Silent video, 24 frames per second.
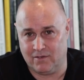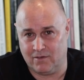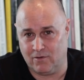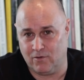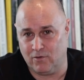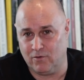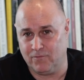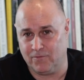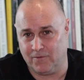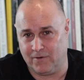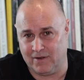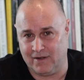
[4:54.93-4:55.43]

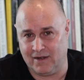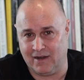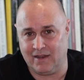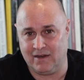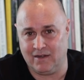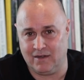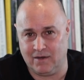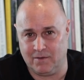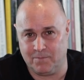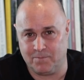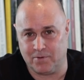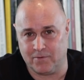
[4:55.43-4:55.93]
over a
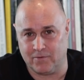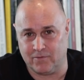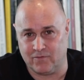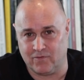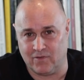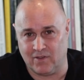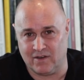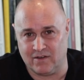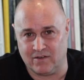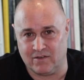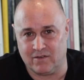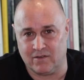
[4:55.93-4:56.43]

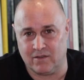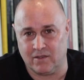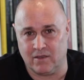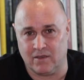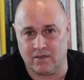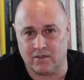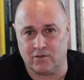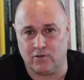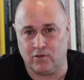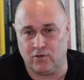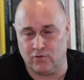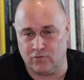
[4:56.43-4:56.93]

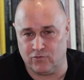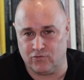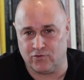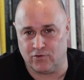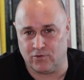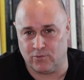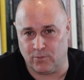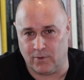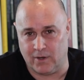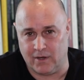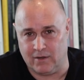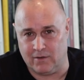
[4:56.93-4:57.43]
90%
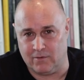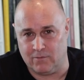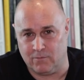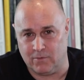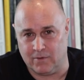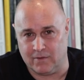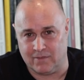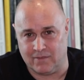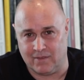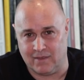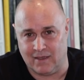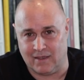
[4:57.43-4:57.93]
closure rate
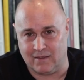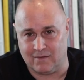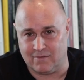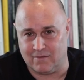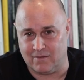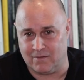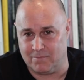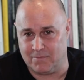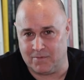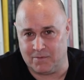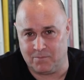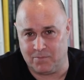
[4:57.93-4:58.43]
with that.
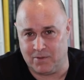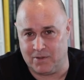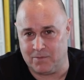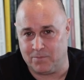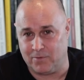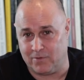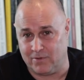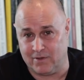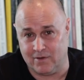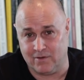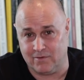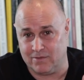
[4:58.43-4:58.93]

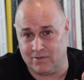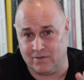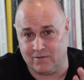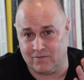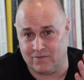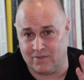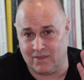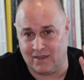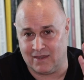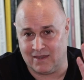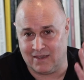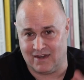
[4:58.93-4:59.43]
People hear this
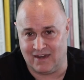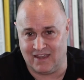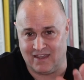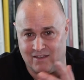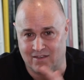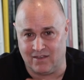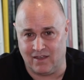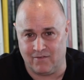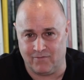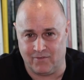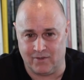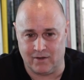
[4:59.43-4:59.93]
thing and they
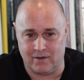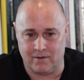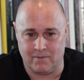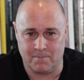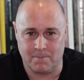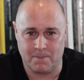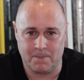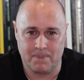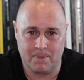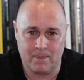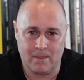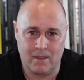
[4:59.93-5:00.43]
love it.
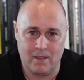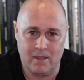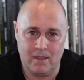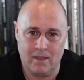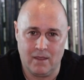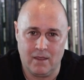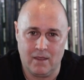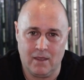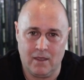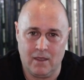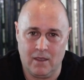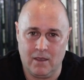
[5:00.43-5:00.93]

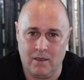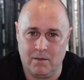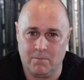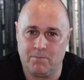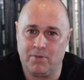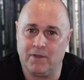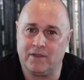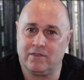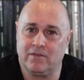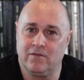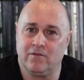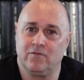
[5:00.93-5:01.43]

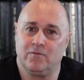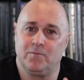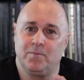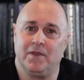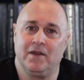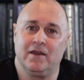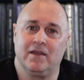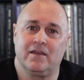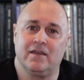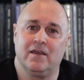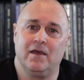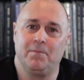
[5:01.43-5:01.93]
But there's
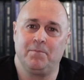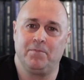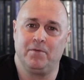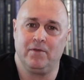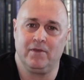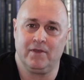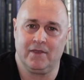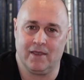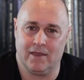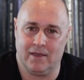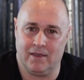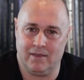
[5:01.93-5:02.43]
been a
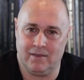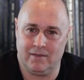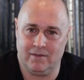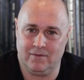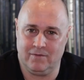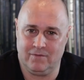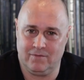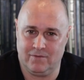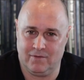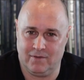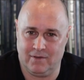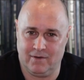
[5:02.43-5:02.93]
couple of
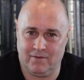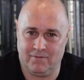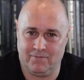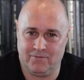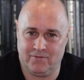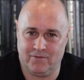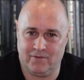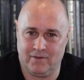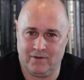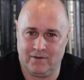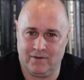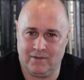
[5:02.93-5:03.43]
guys that have
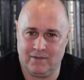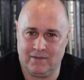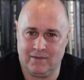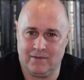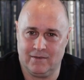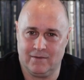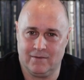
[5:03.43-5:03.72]
said,